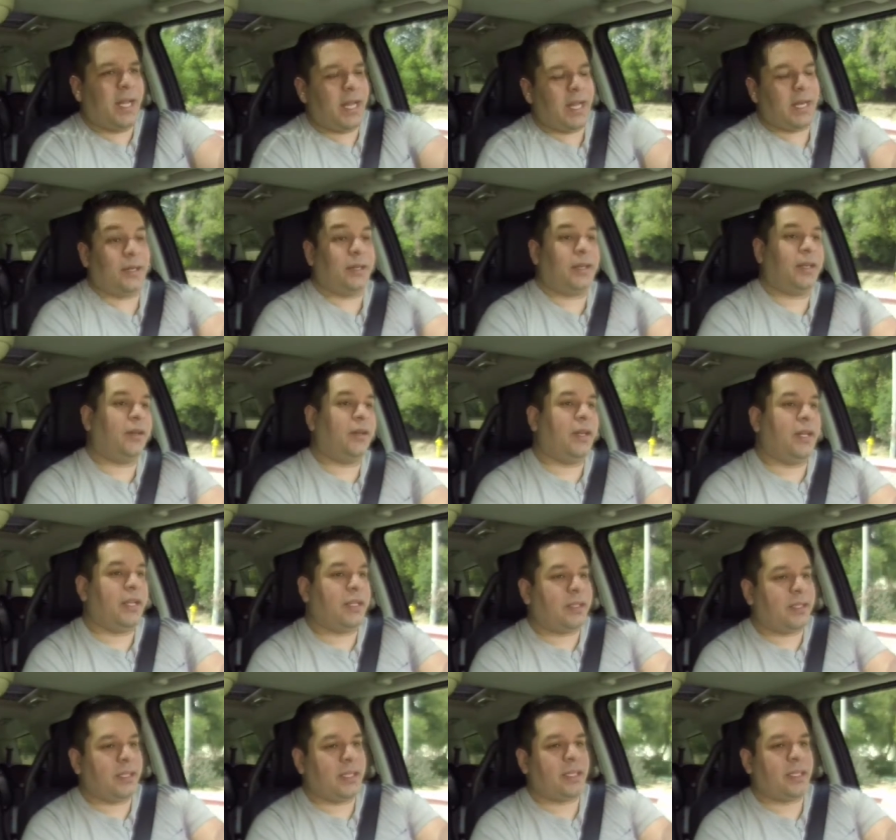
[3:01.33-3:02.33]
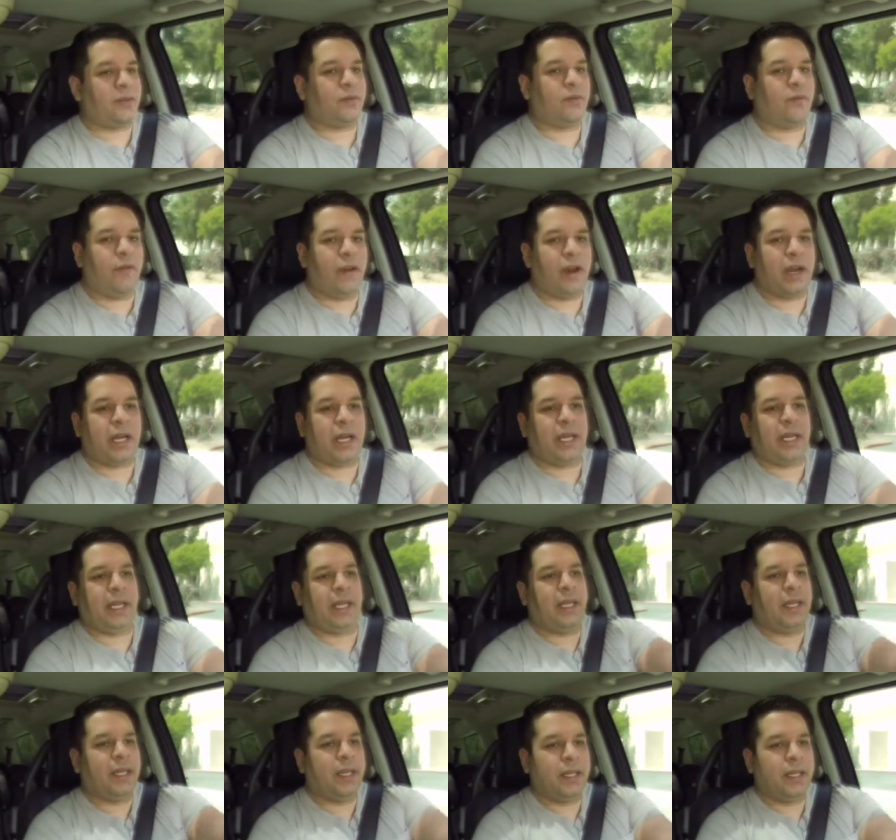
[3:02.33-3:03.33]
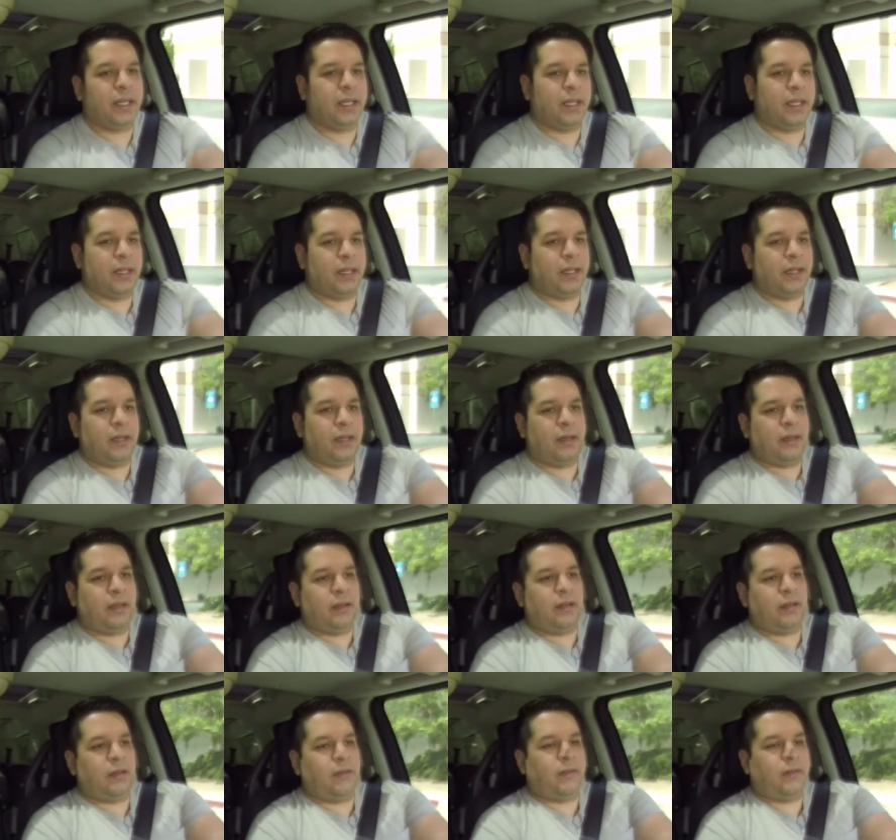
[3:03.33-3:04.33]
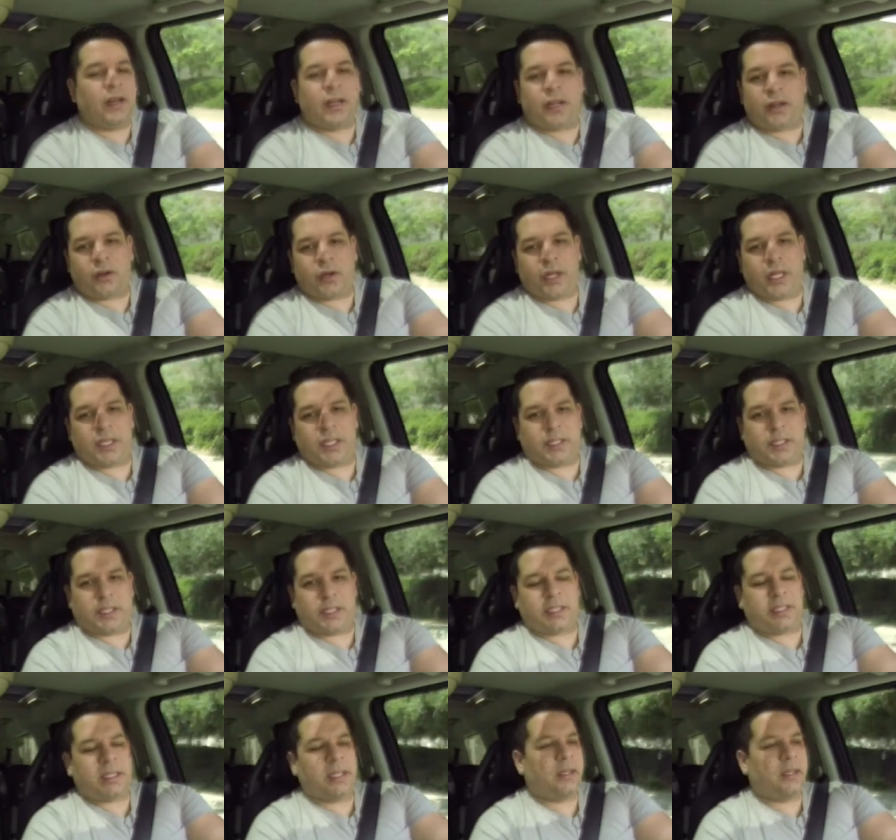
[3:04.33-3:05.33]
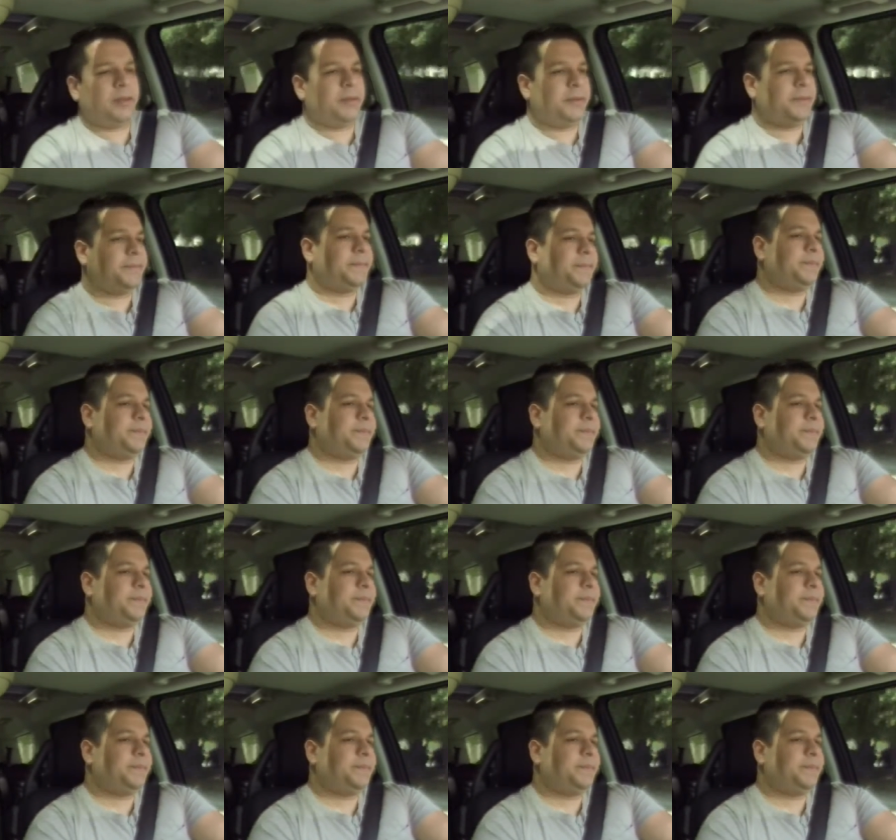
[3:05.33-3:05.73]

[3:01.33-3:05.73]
I don't know. It's very, very crazy. So